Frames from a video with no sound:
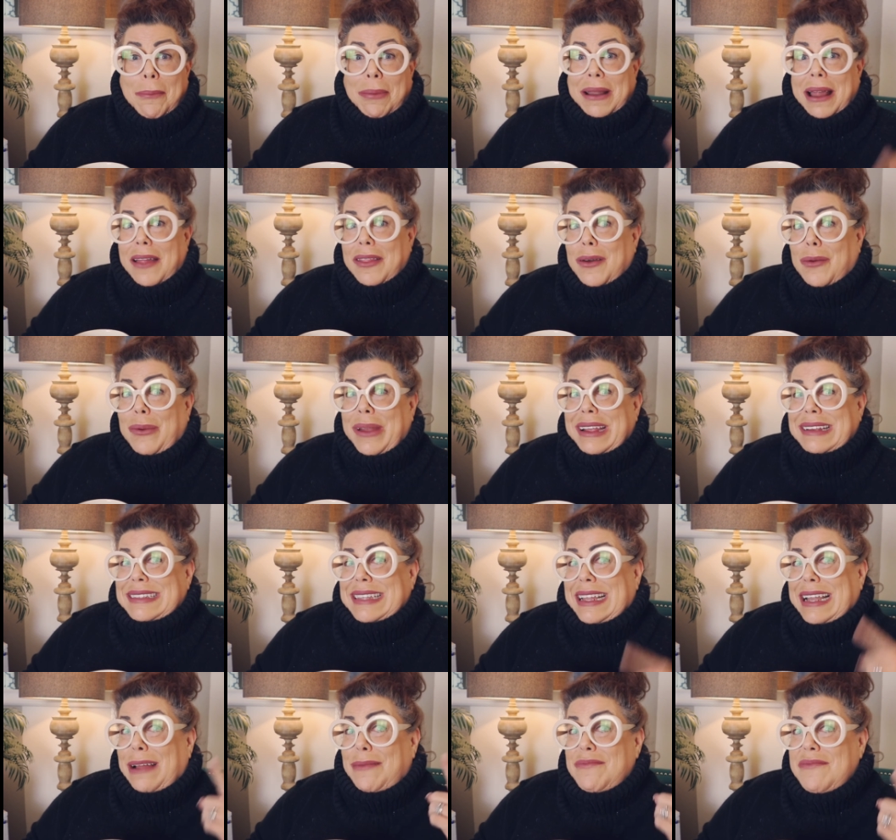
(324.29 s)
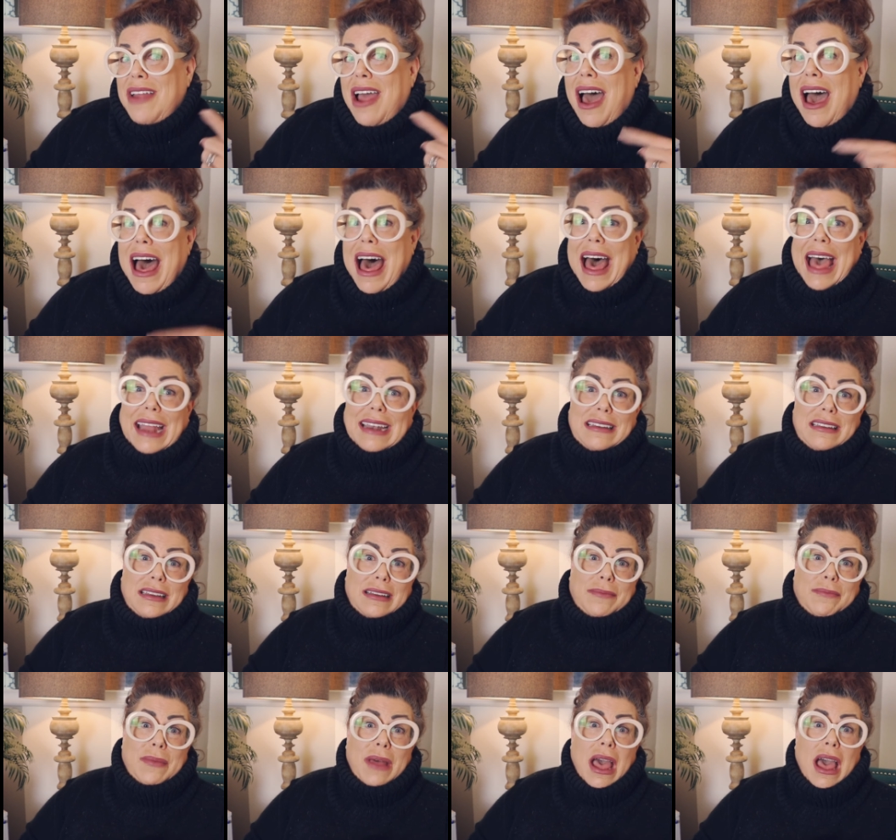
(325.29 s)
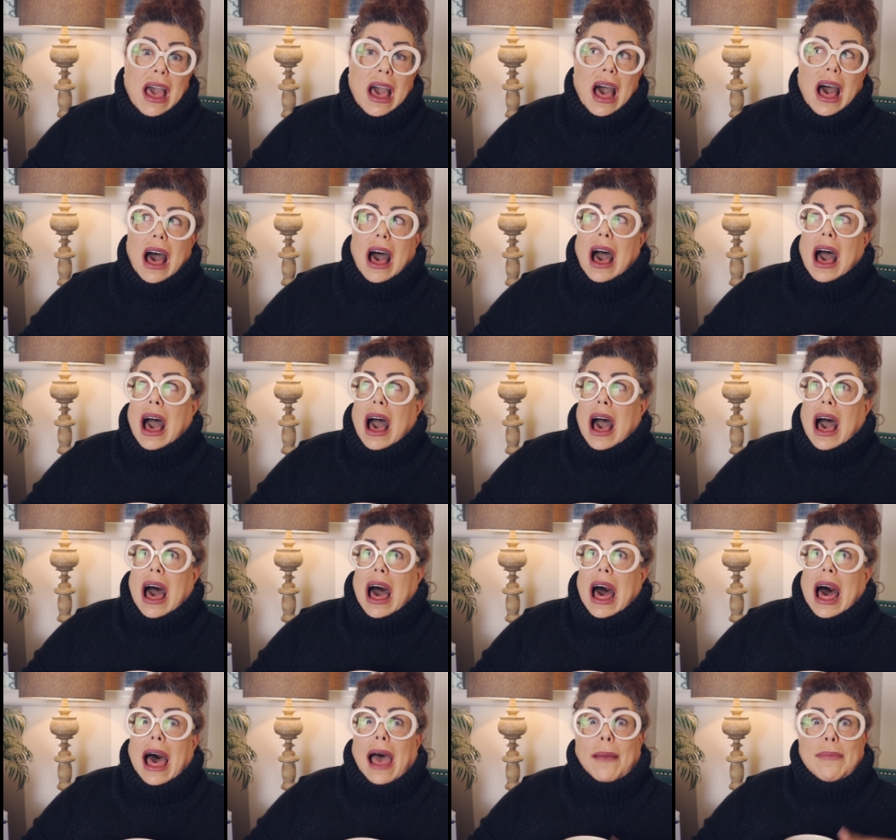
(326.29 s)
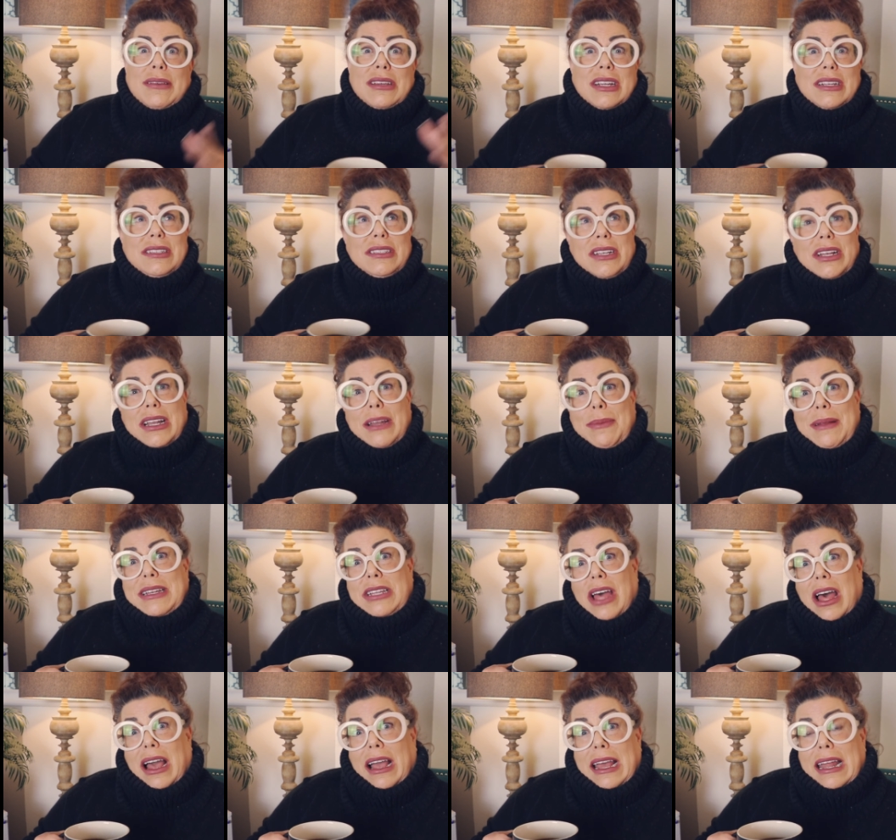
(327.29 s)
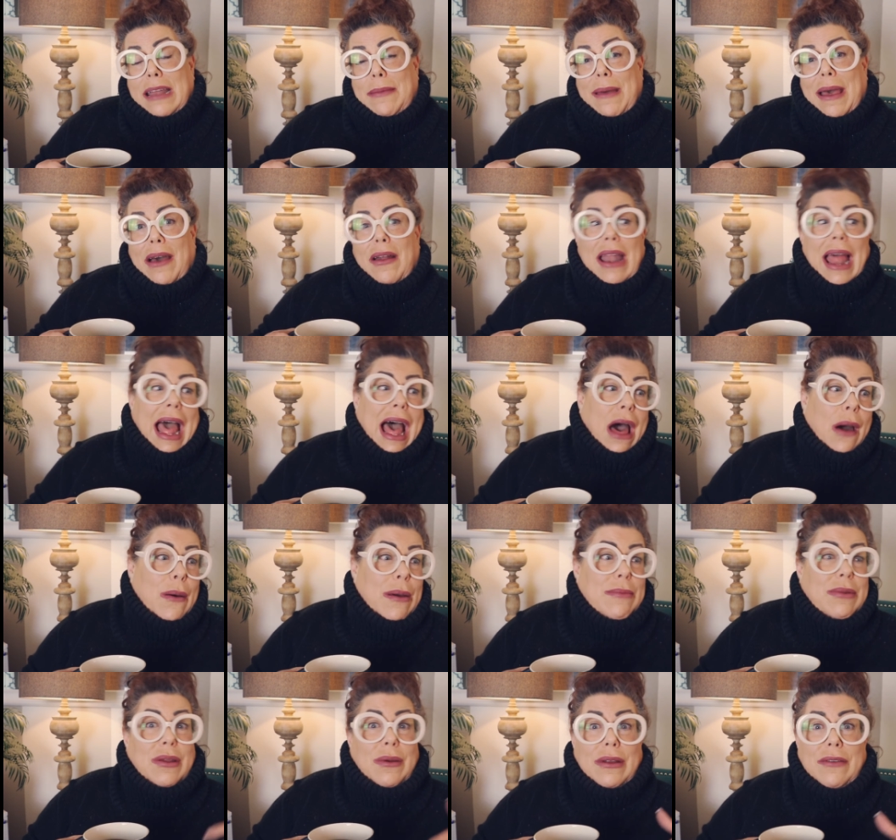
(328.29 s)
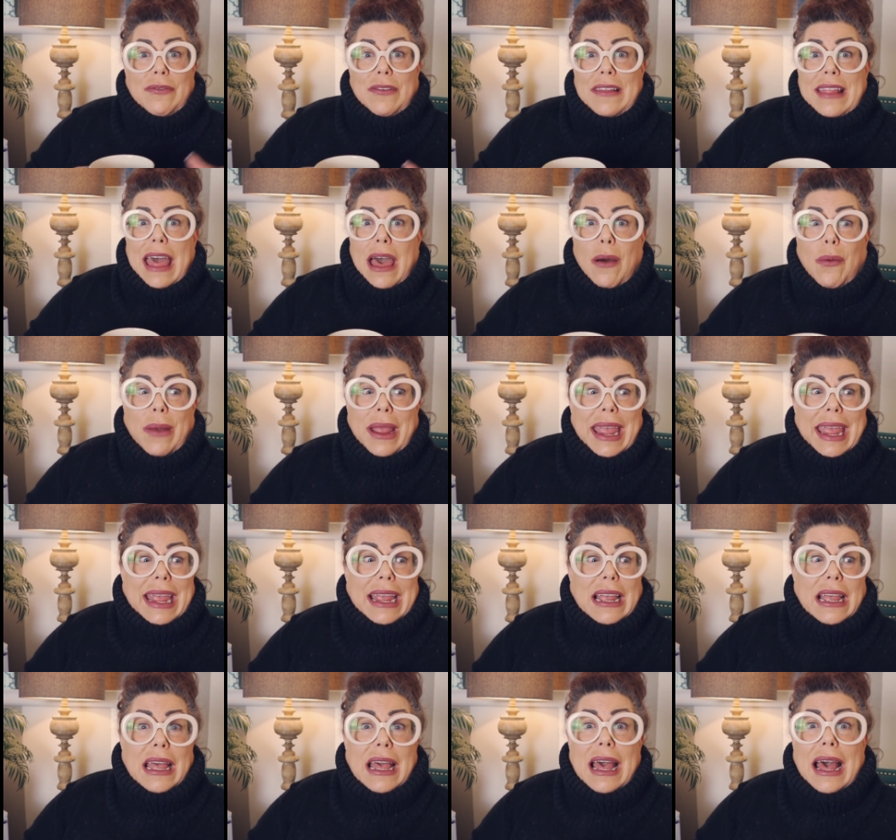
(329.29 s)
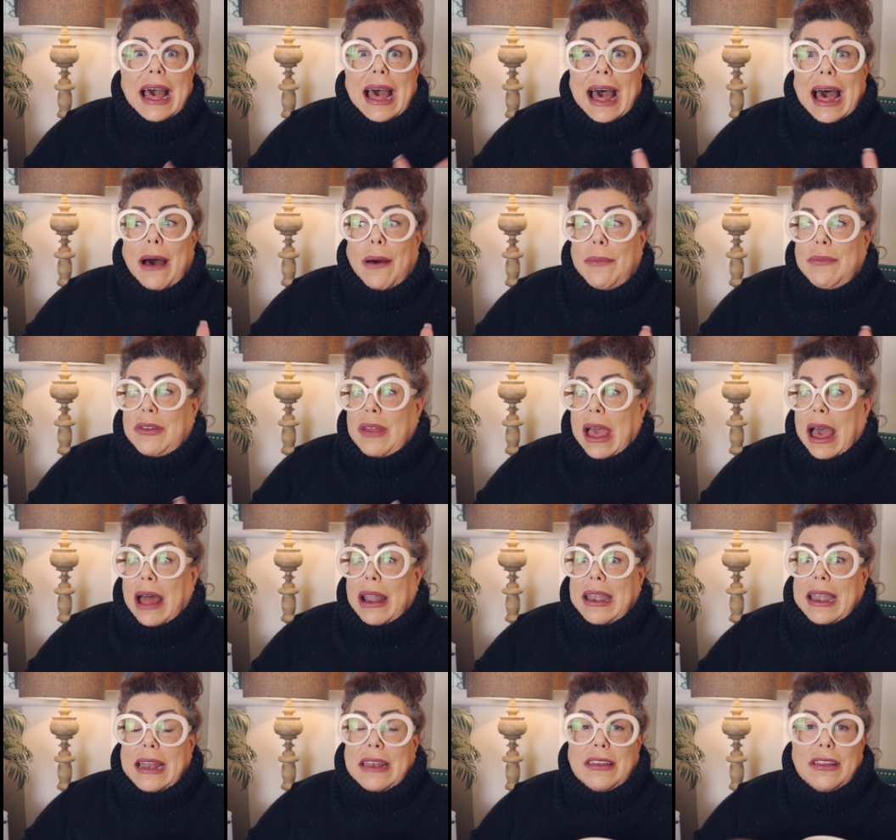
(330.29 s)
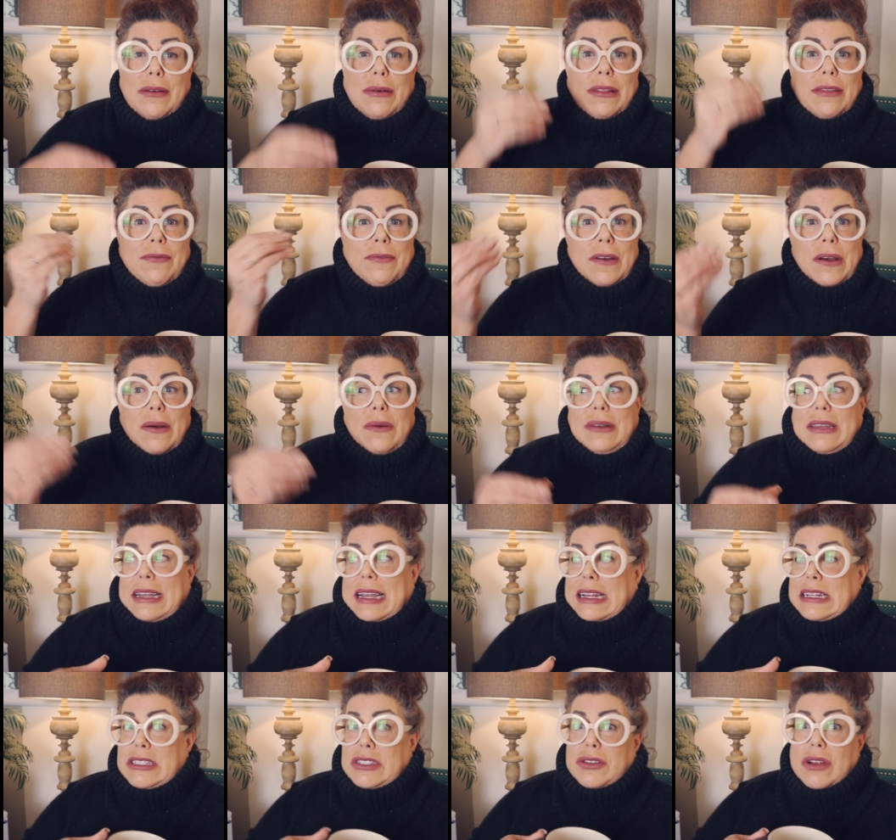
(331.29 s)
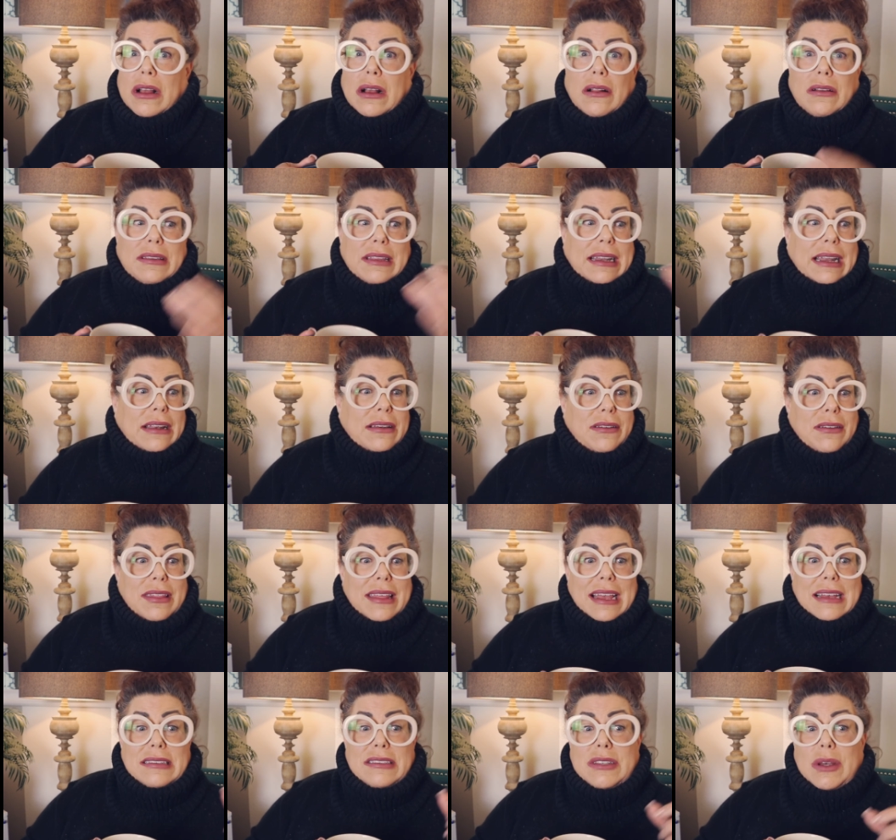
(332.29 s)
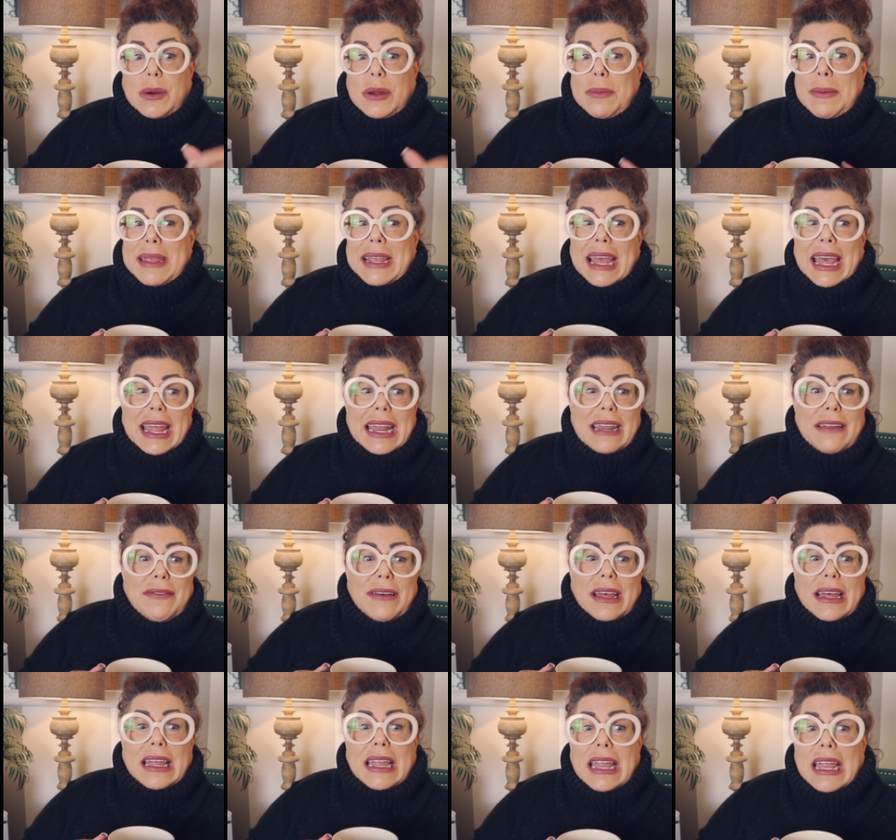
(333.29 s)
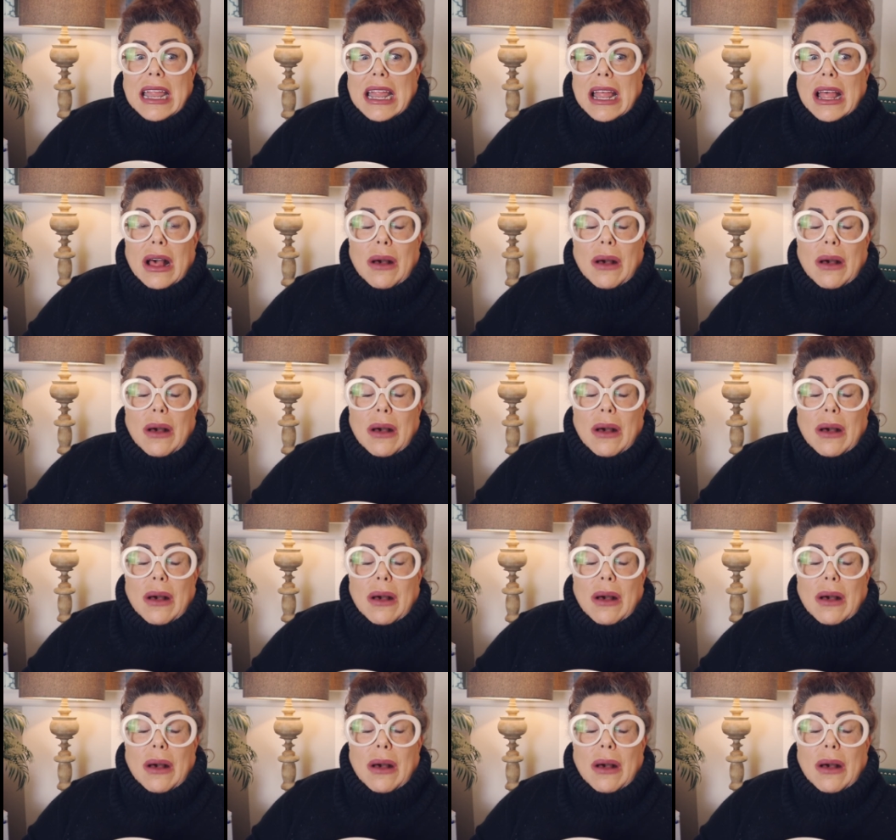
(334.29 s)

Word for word: But on the weeks that I'm not, I'm just going to be talking about how I'm doing for that week. How, how did I deal with food? Did I struggle? Did I do this? So it'd be kind of a,